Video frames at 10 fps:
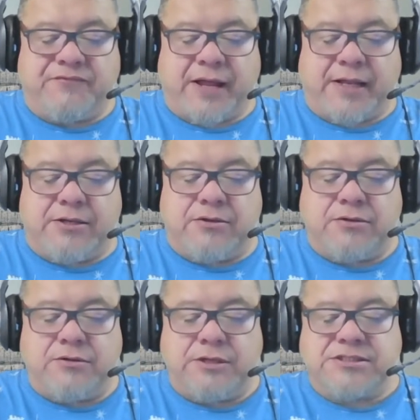
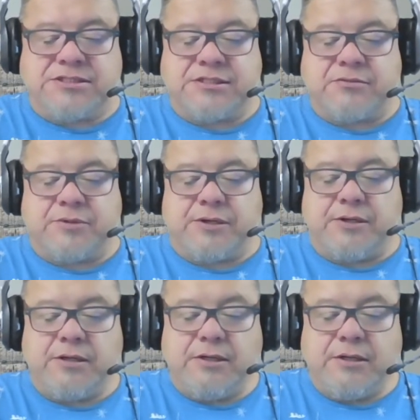value in
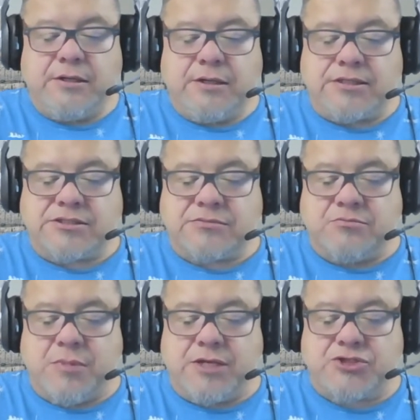silver as
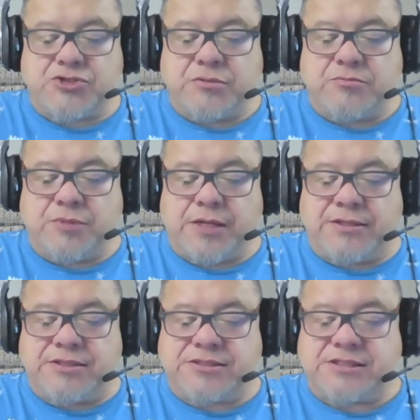measured by
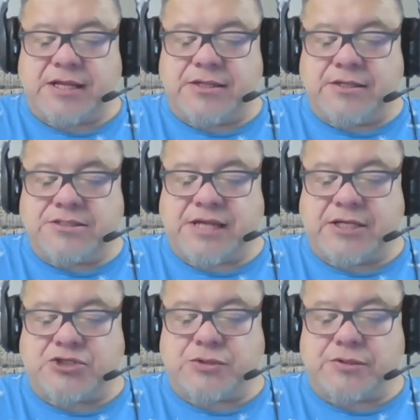the standard
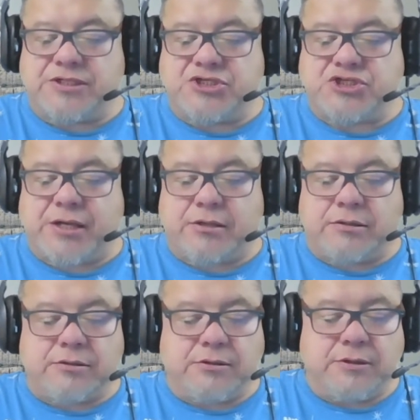sanctuary
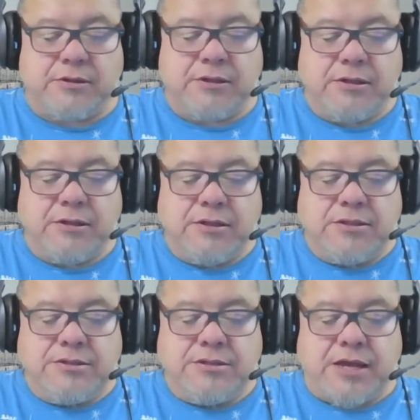shekel.
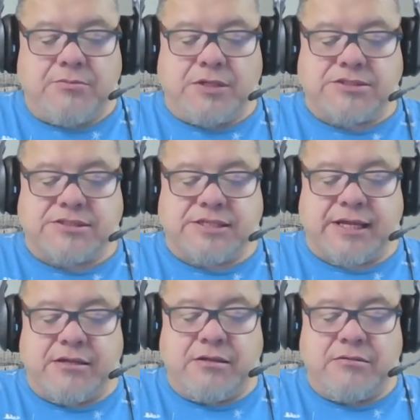They must
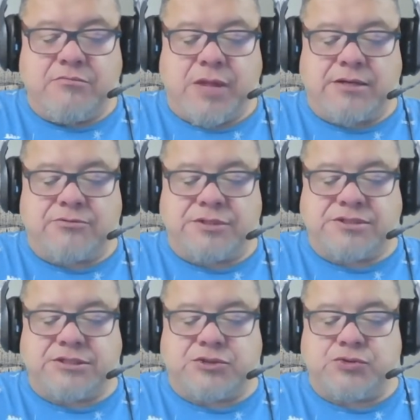then make
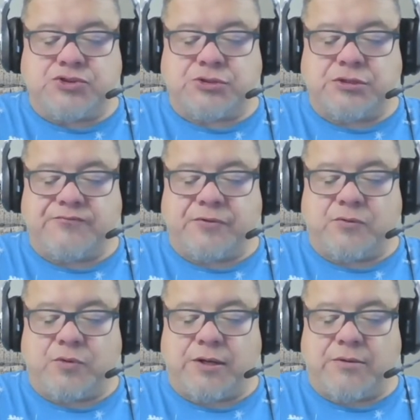restitution
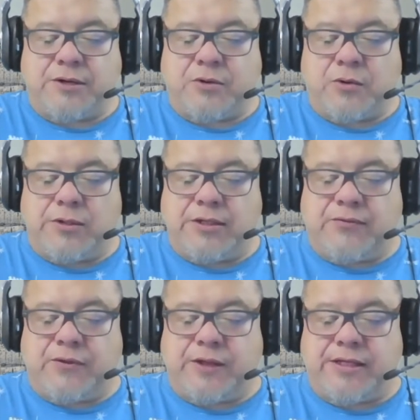for whatever holy
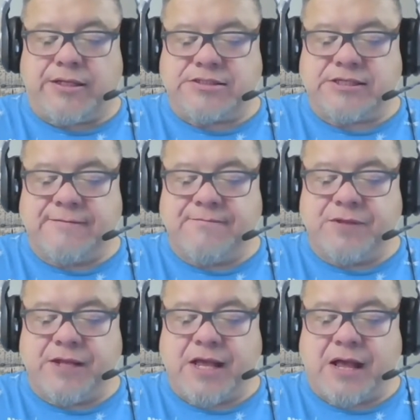things
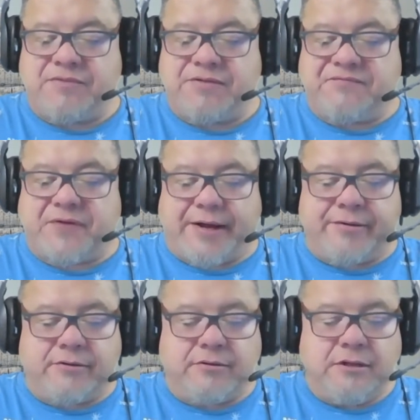they have
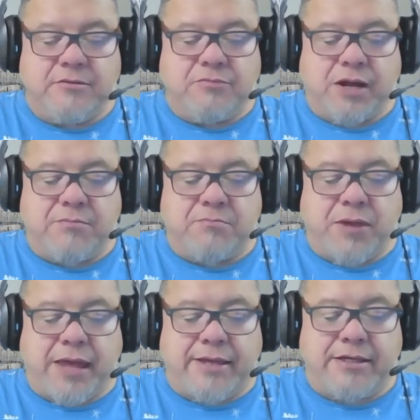defiled by
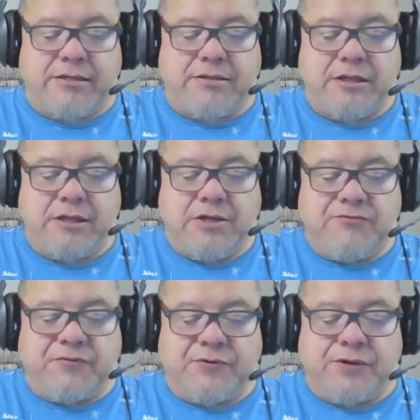paying
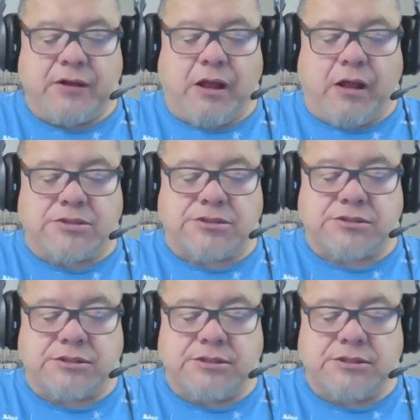for the loss,